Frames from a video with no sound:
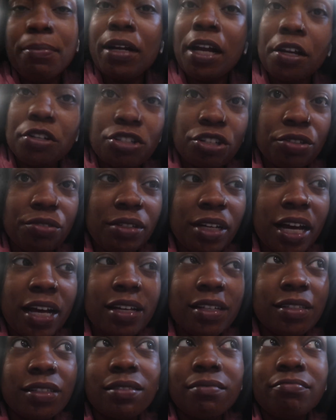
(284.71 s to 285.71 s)
But I'll show you
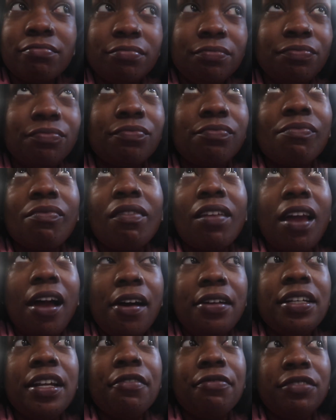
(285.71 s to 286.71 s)
guys.
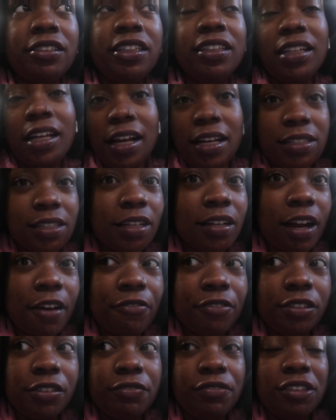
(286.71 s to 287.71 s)
I definitely, like I said, I
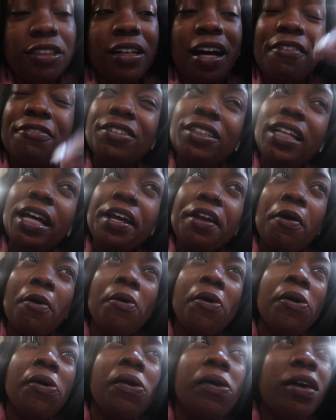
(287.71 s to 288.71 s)
feel full. I feel like,
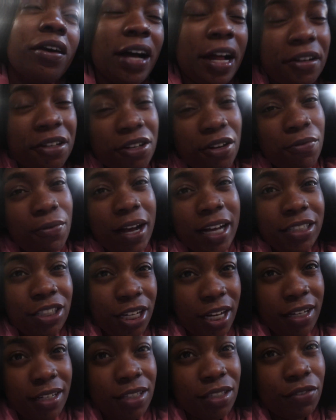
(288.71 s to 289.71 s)
I don't know why
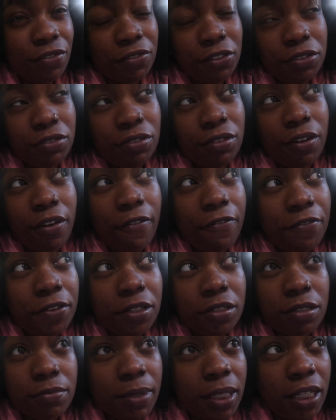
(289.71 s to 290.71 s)
Chinese food
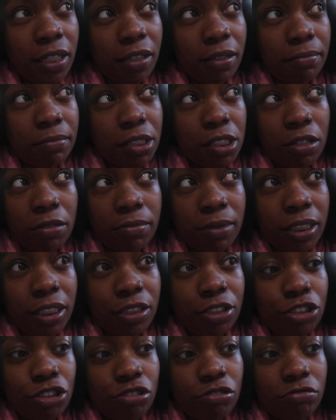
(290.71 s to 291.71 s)
fills me up so
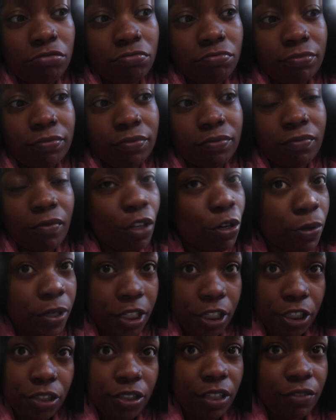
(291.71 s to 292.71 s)
much
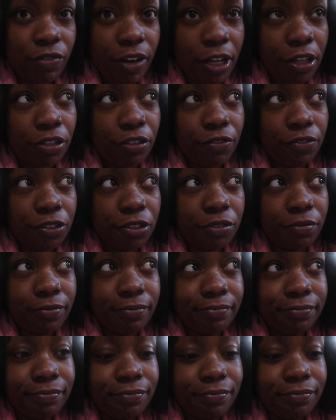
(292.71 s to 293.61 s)
quicker than regular food.